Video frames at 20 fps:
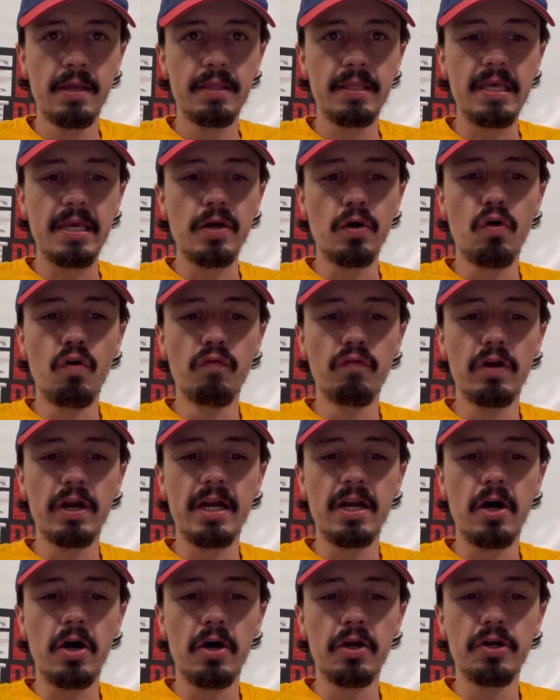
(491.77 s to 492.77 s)
The over
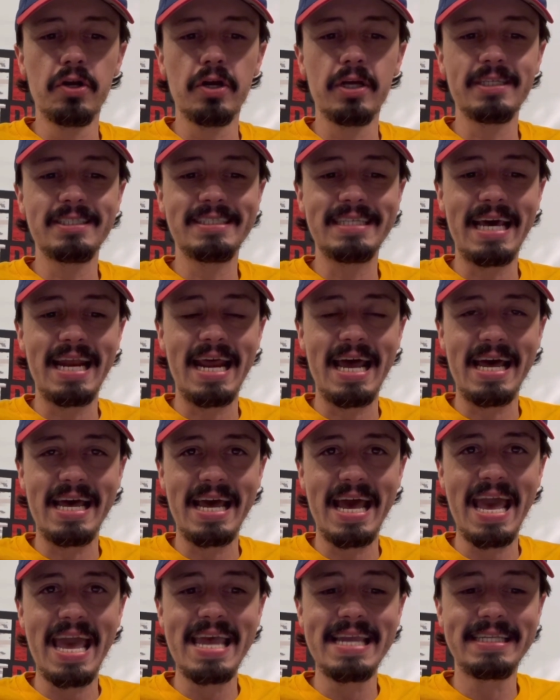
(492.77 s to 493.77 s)
and under is set at
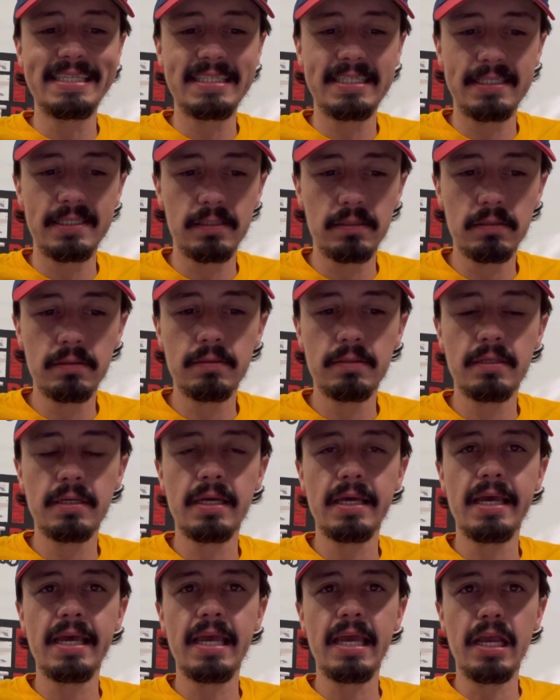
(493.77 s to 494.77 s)
eight.
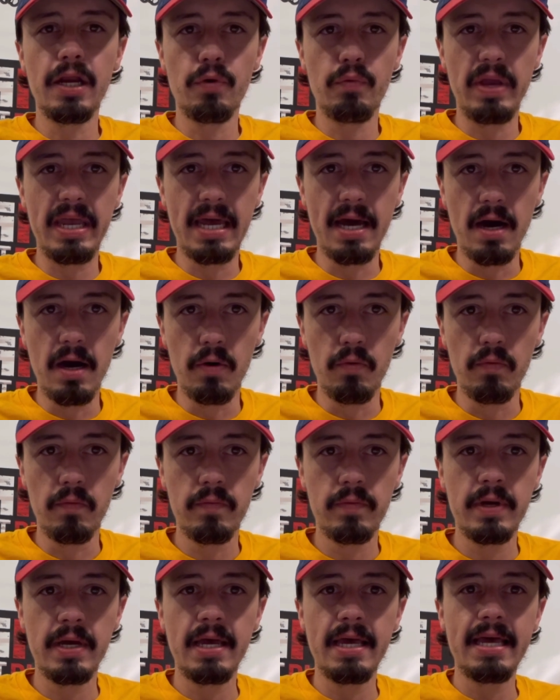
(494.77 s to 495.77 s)
Here we go.
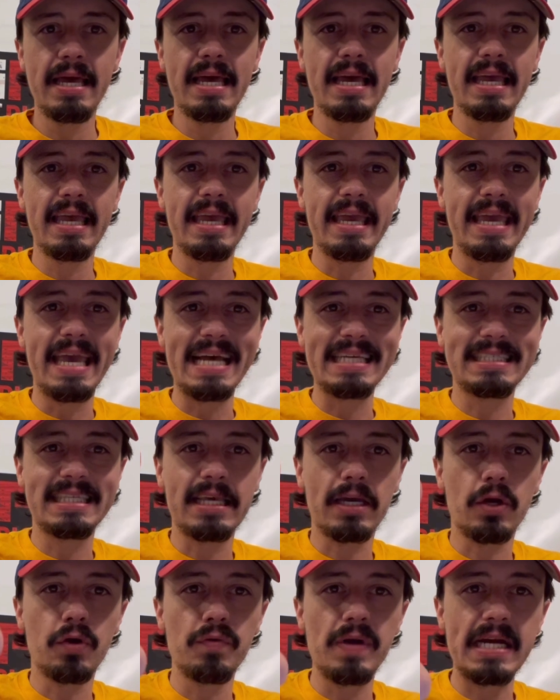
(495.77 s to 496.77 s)
Guess
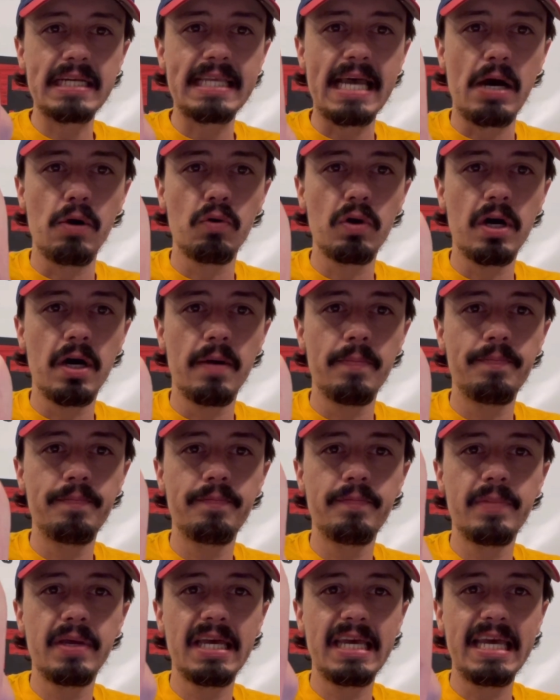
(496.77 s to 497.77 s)
the correct outcome
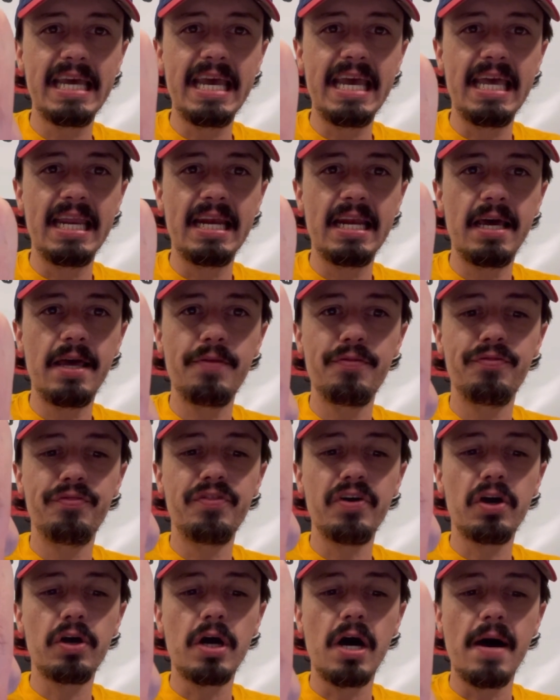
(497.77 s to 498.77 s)
in
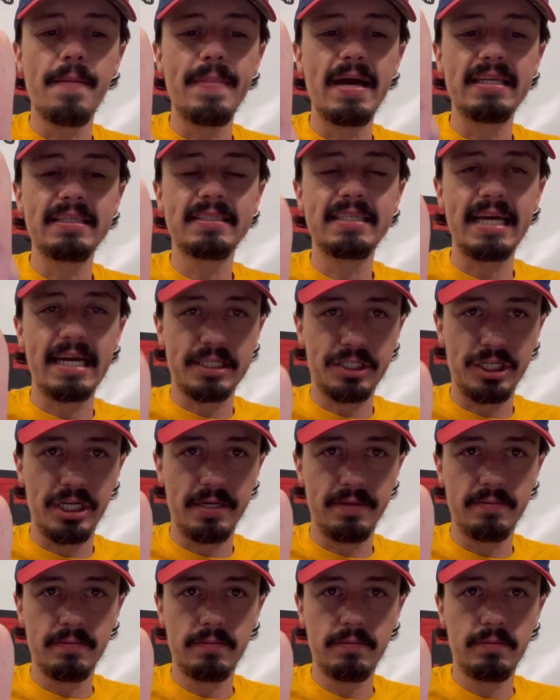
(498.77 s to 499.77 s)
the comment
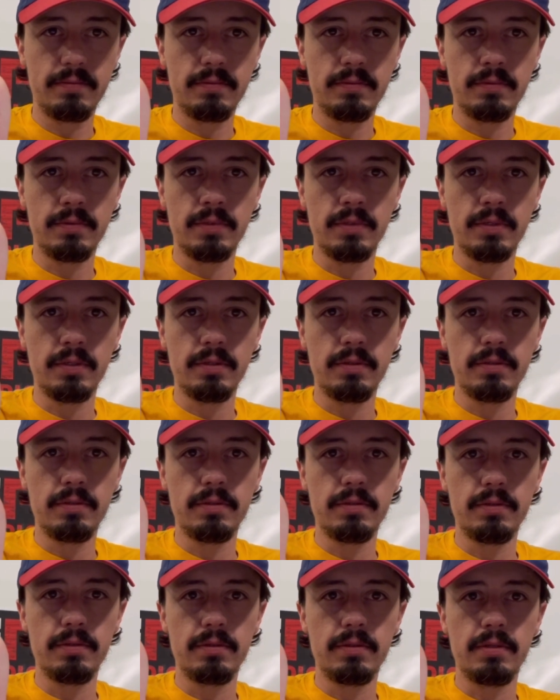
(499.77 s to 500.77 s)
section.
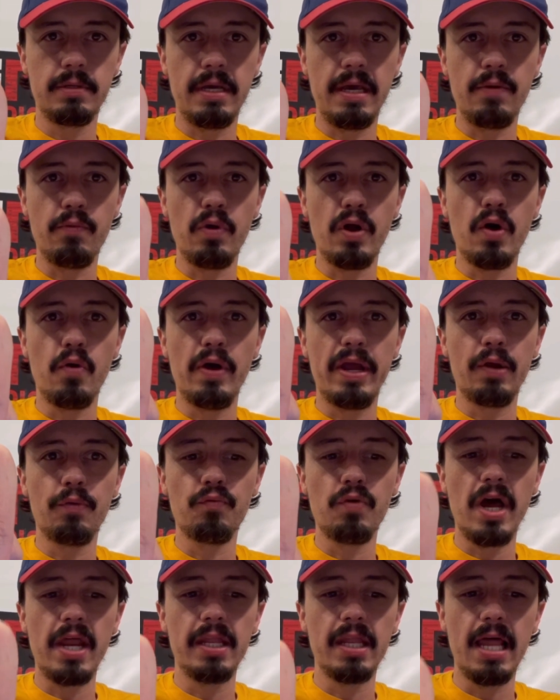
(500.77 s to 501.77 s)
And we're going
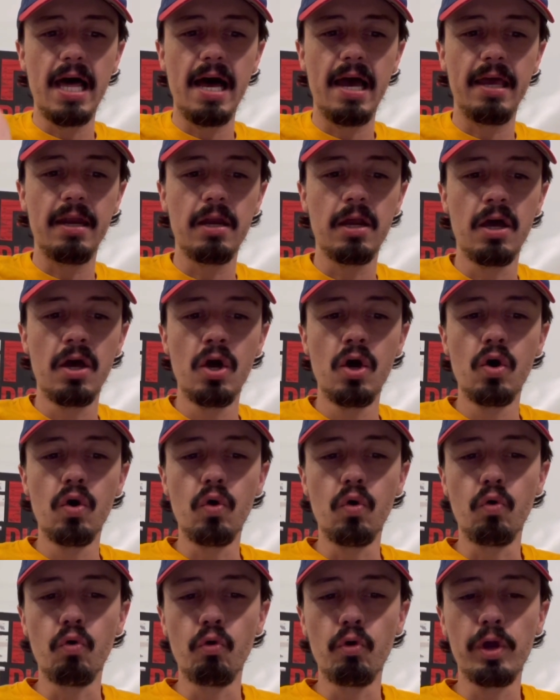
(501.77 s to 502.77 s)
run line.
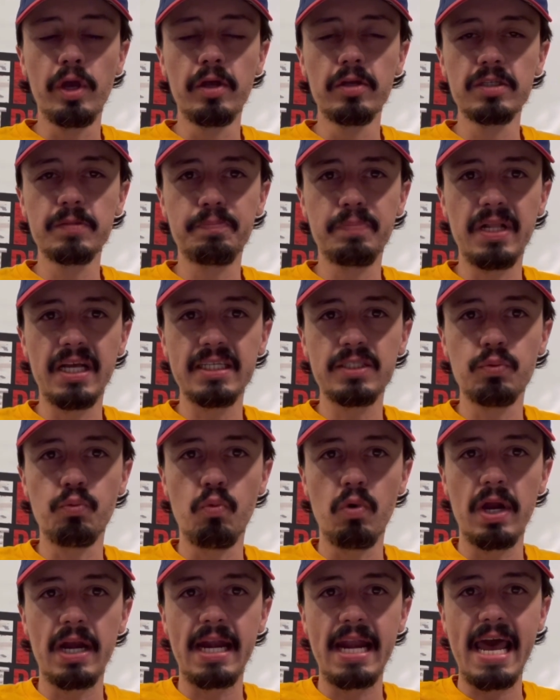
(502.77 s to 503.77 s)
Orioles plus
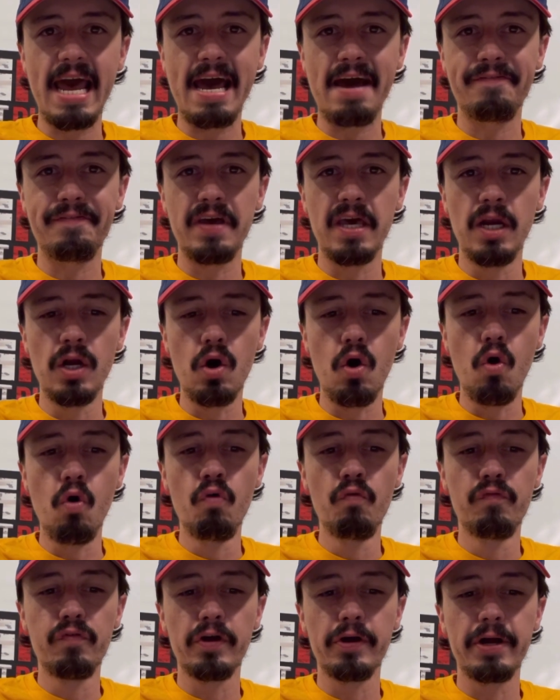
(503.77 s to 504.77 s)
one and a half and
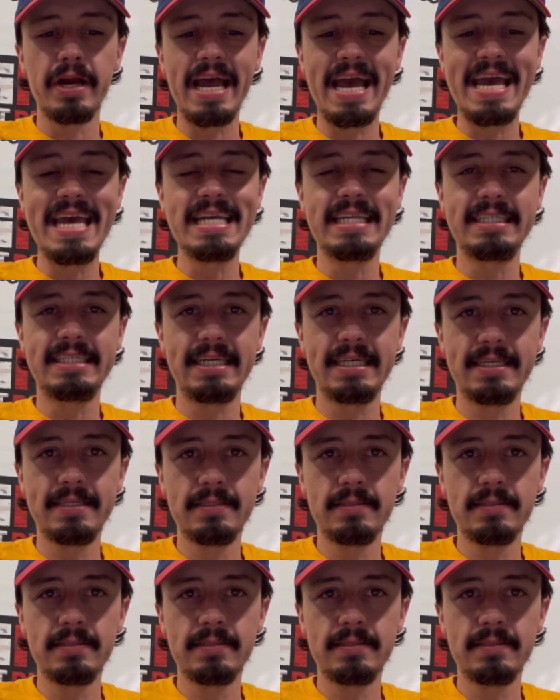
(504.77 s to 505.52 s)
over eight.